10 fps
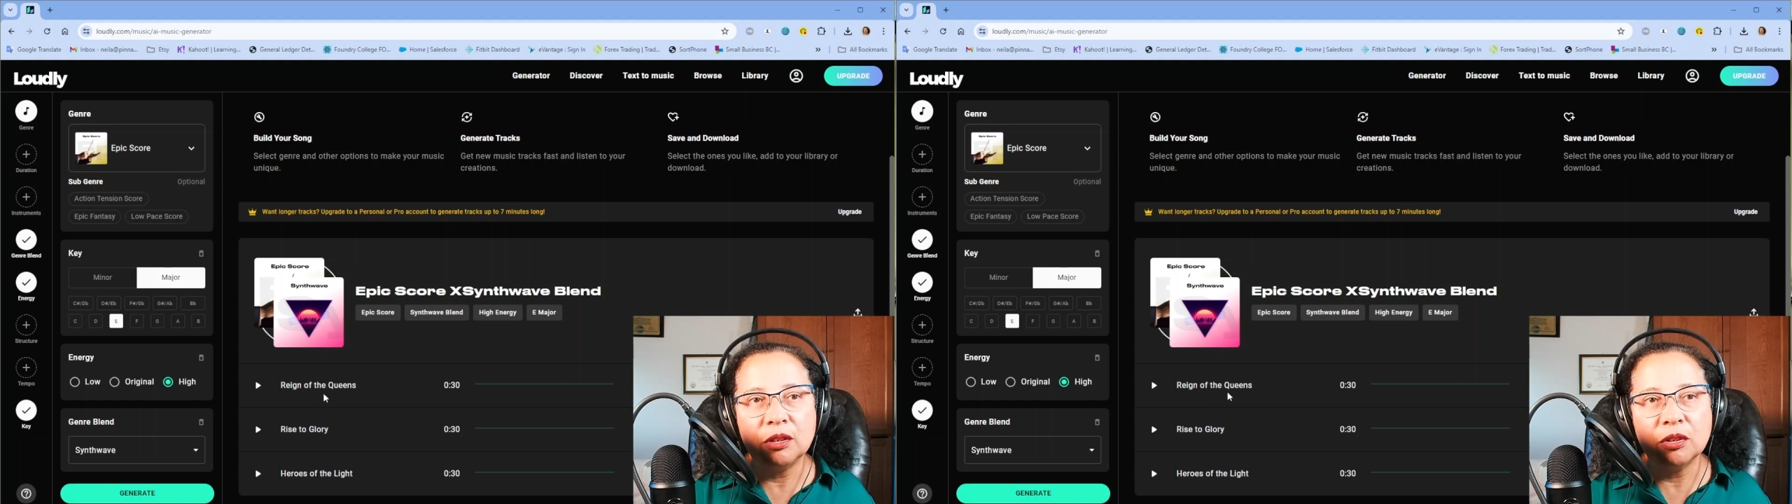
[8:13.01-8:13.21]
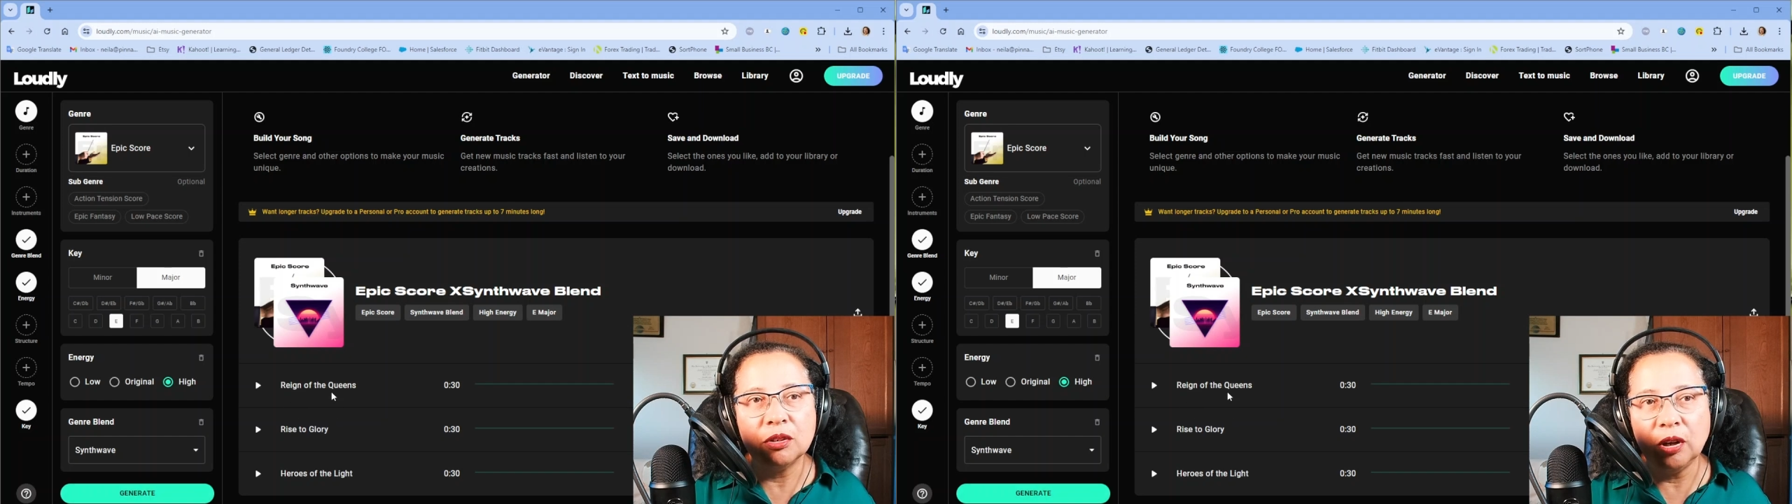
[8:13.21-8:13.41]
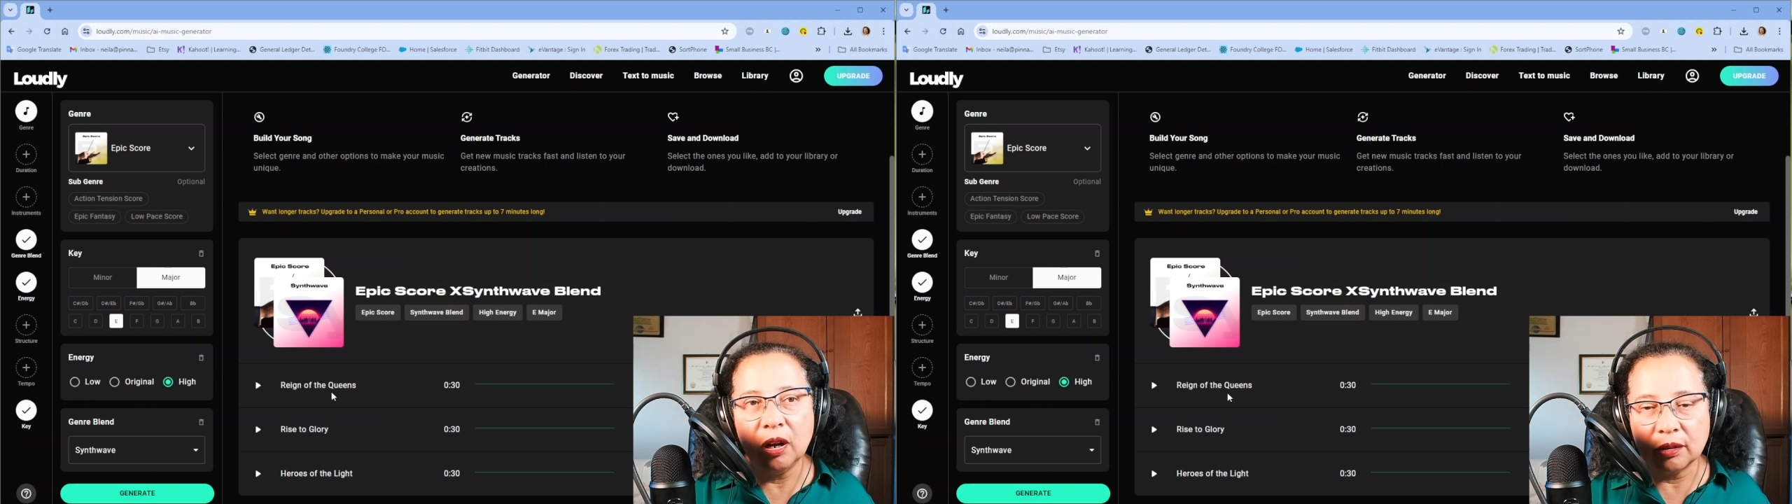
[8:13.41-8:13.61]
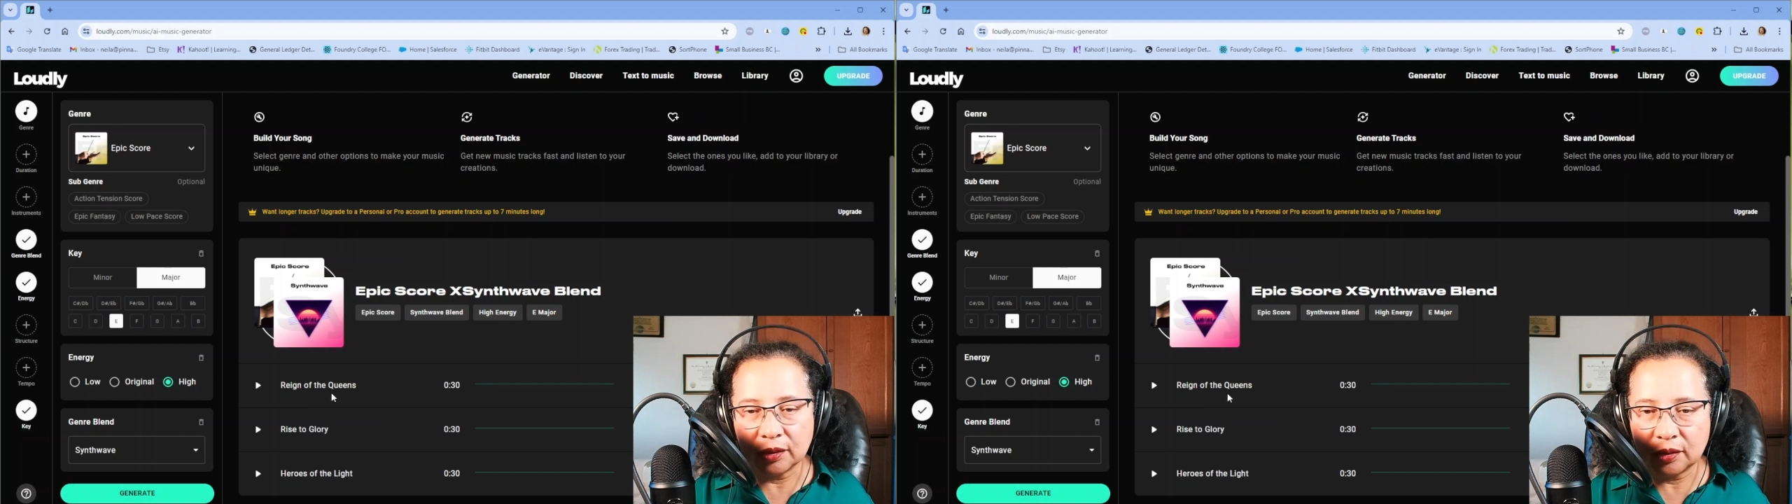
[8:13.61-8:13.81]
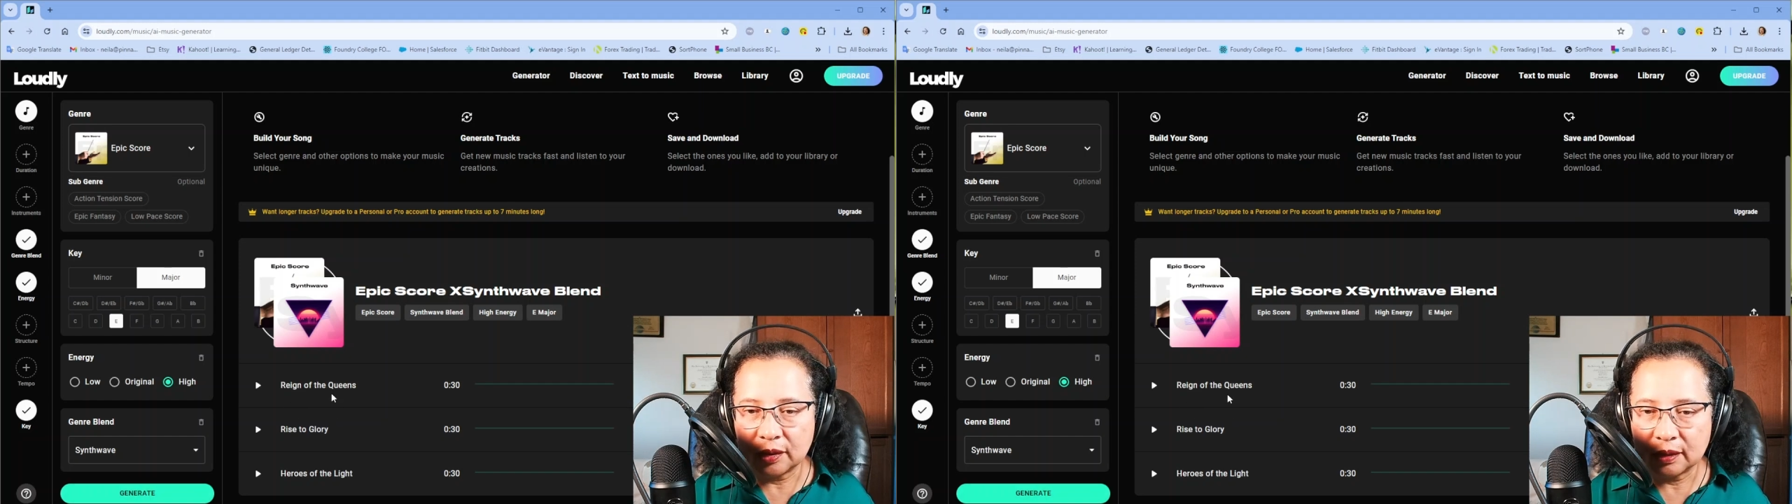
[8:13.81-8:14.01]

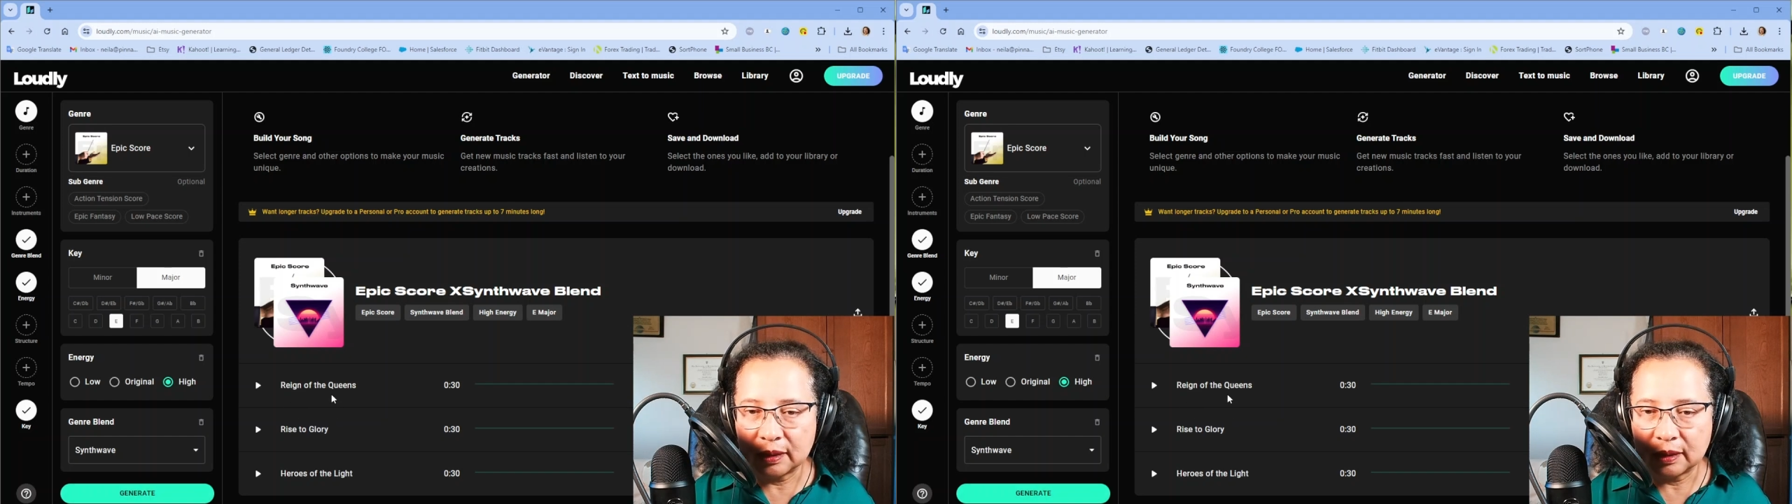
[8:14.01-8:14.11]
songs.